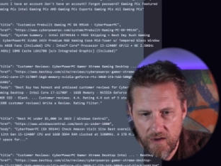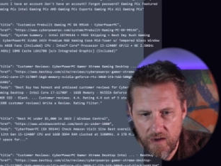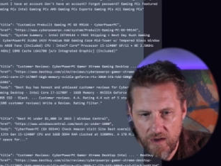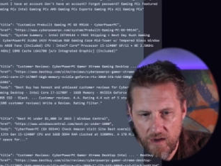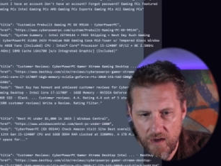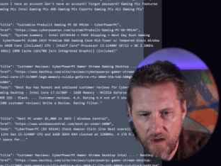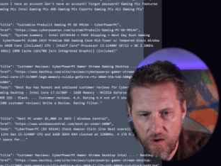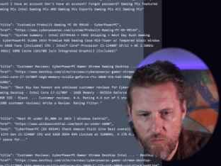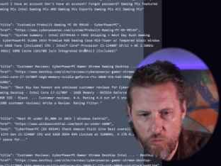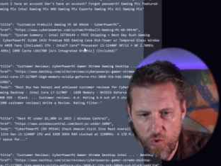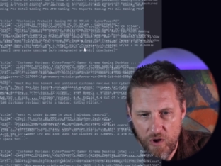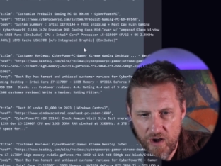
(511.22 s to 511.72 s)

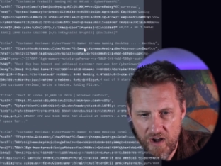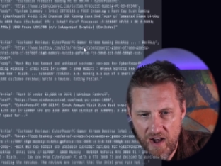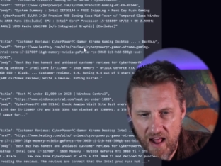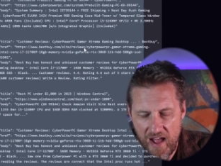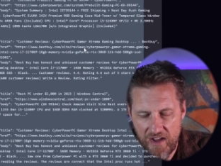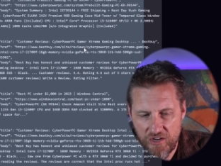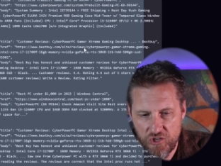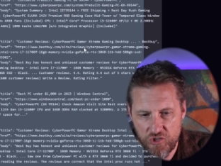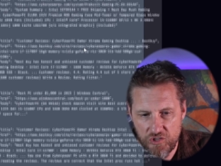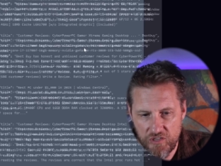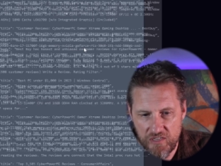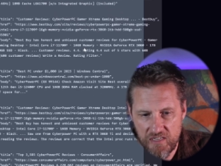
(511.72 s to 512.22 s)
Uh, what it
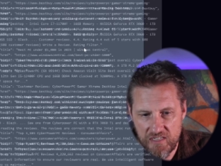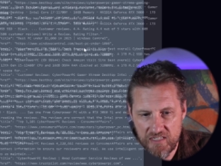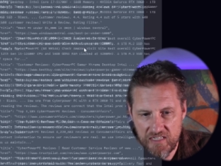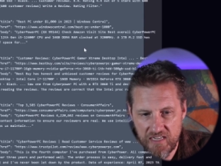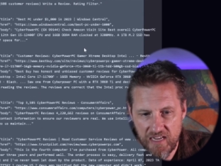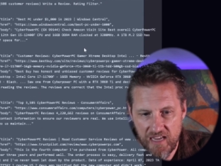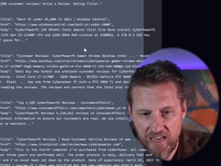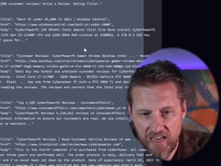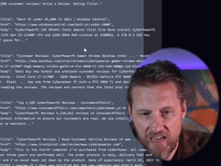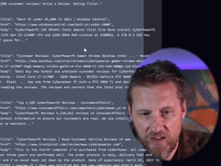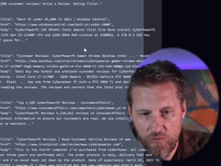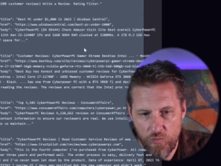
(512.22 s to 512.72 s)
actually
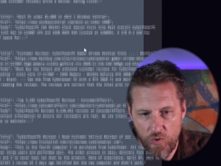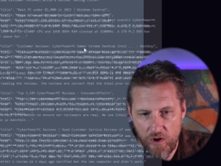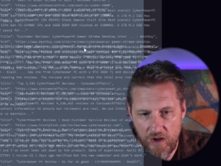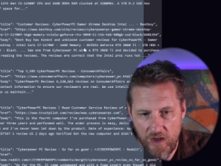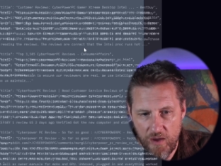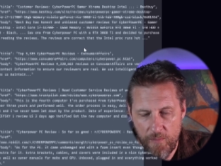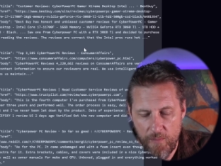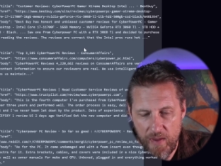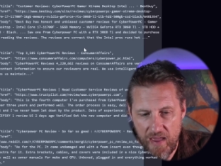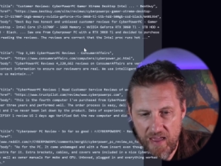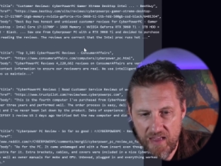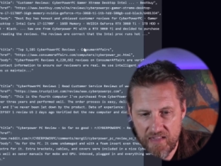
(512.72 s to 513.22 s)
did, what
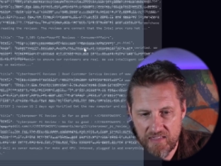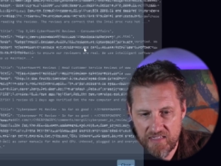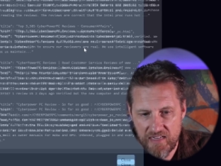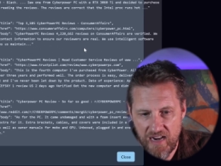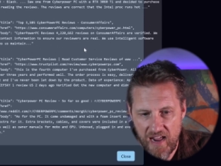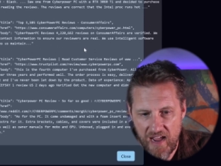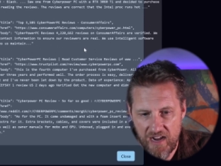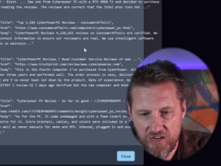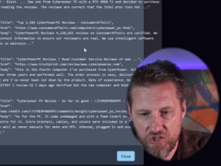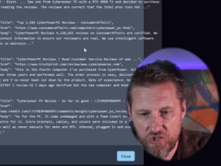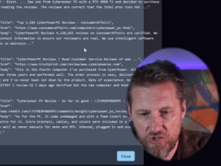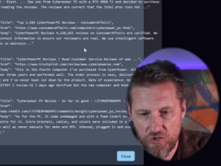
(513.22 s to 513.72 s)
commands it
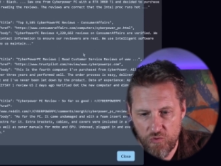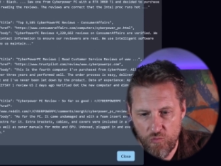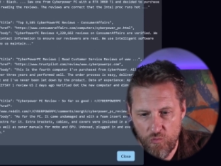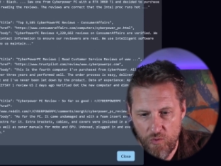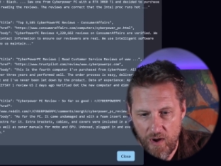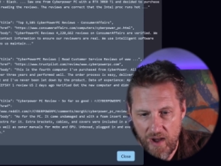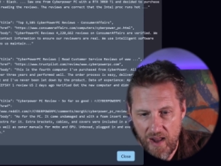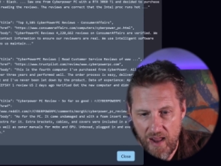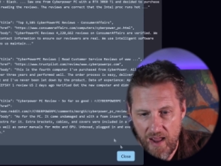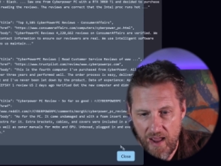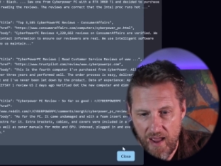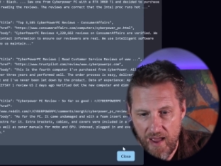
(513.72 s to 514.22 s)
actually
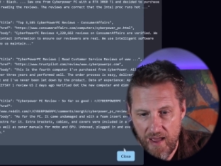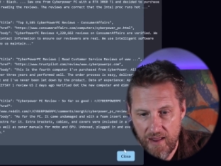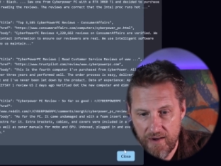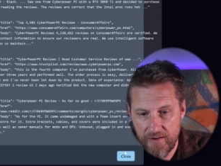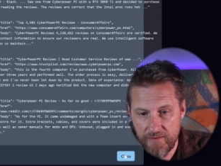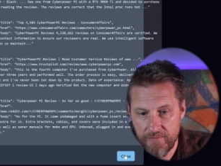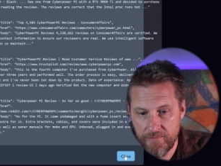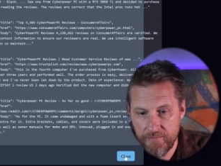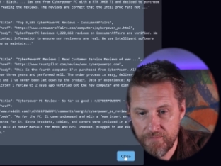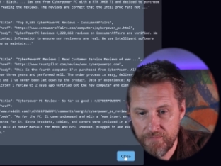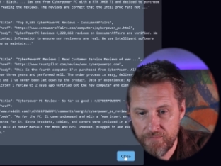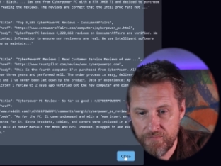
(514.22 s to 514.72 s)

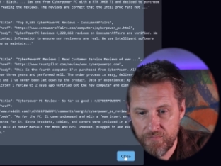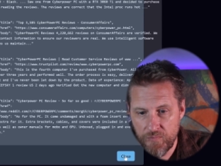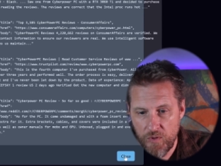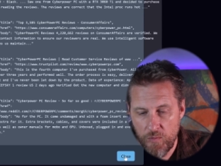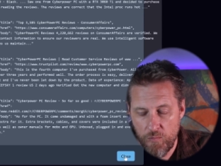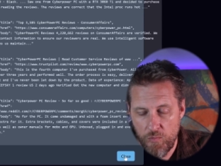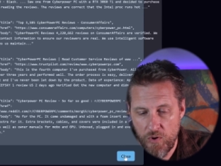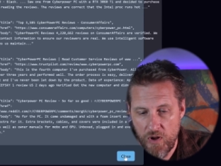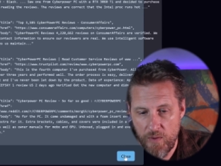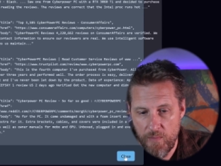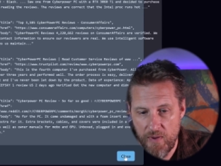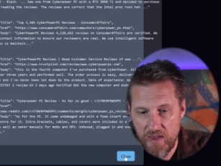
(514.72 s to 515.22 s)
ran.
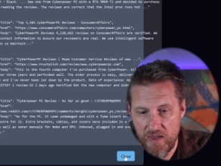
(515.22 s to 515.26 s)
Pretty